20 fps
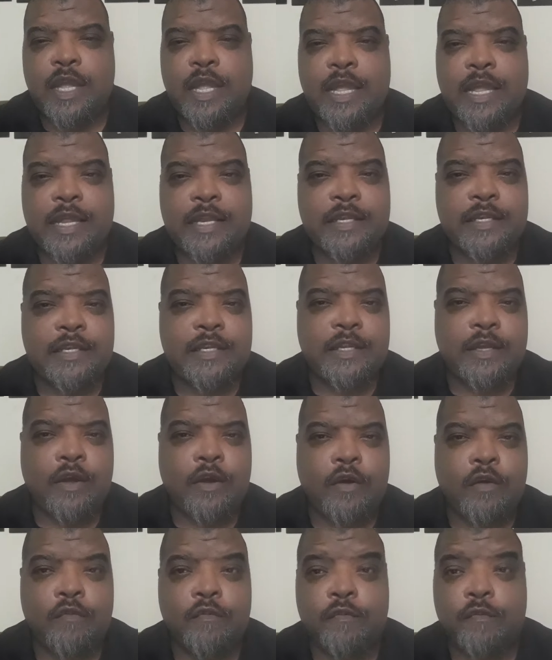and
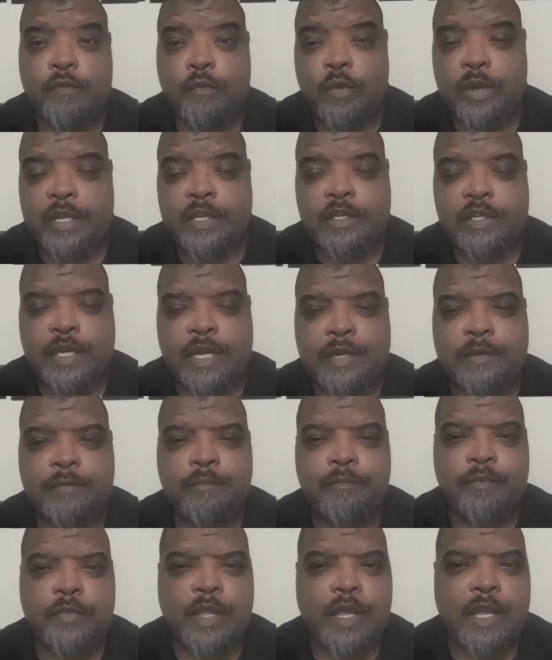of Wing
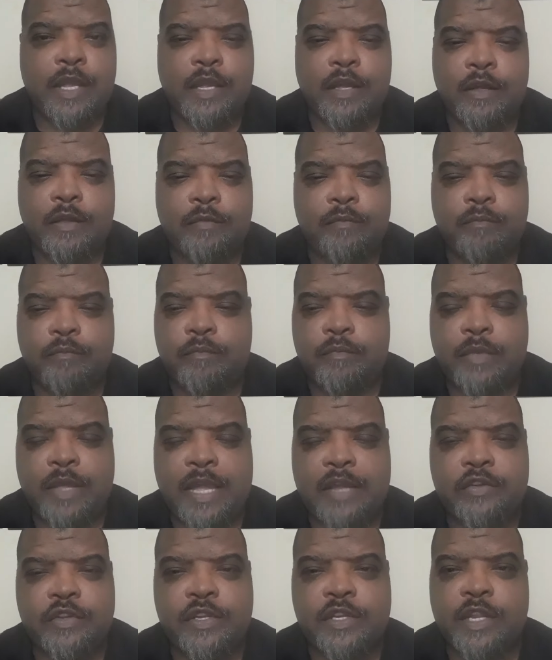Chun,
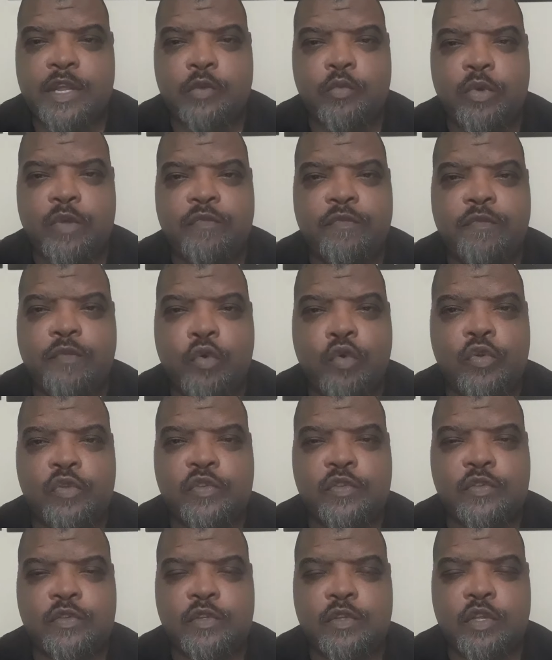how to deal with
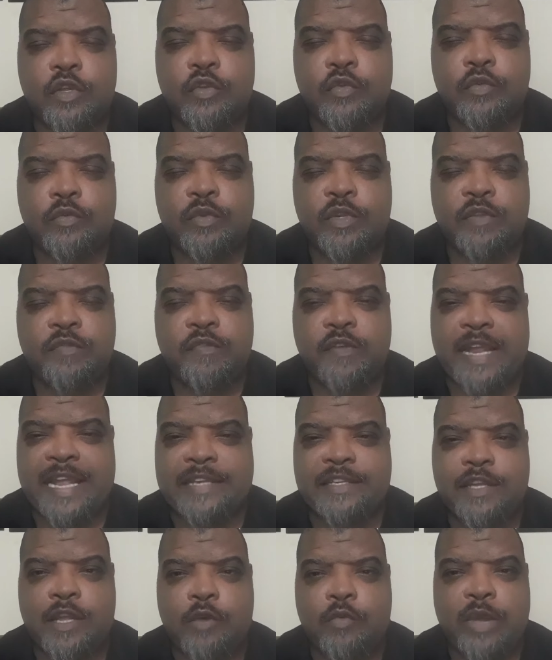force, you
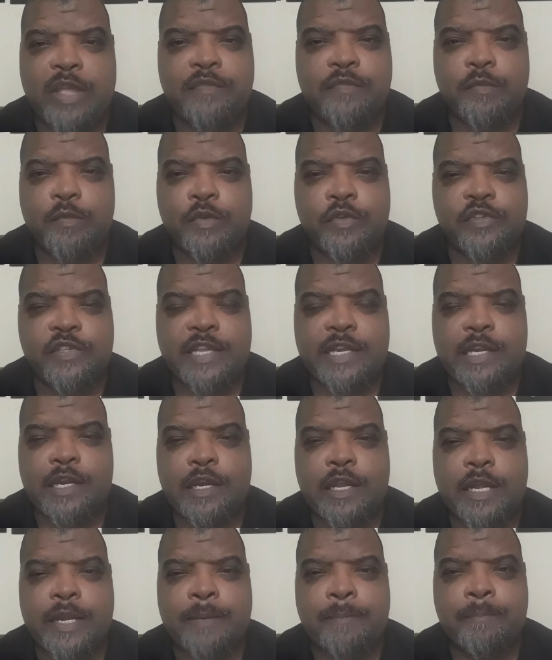deflect it away from your
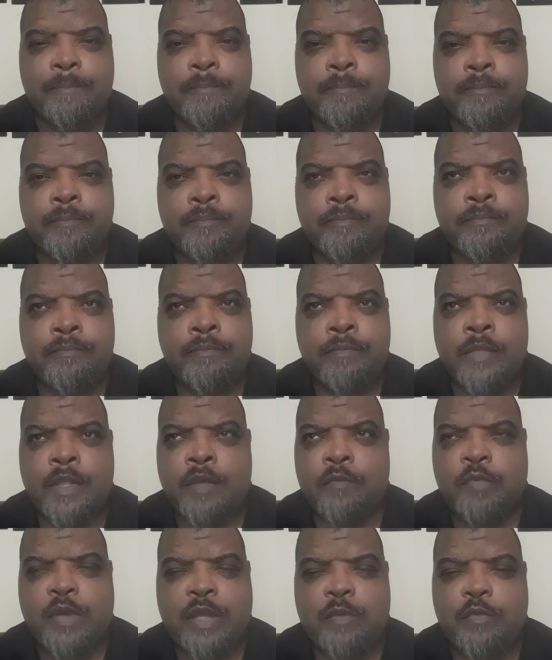center line.
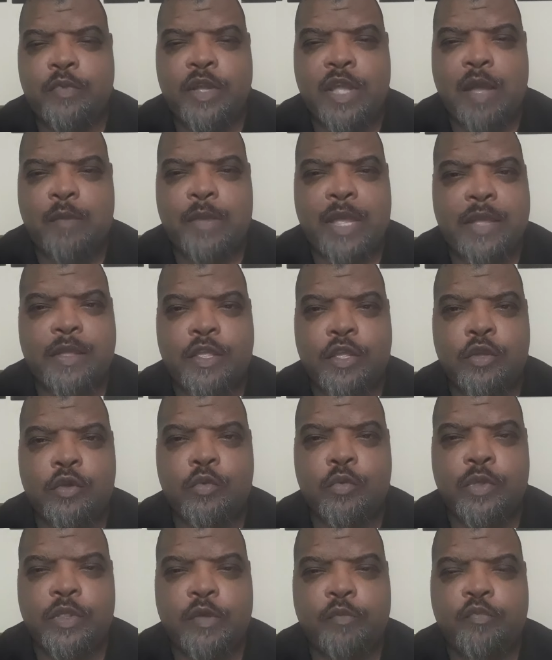People come at
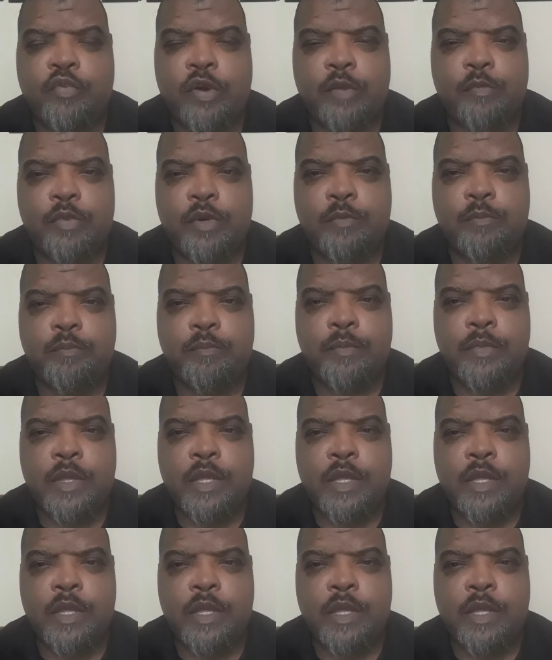you with a problem,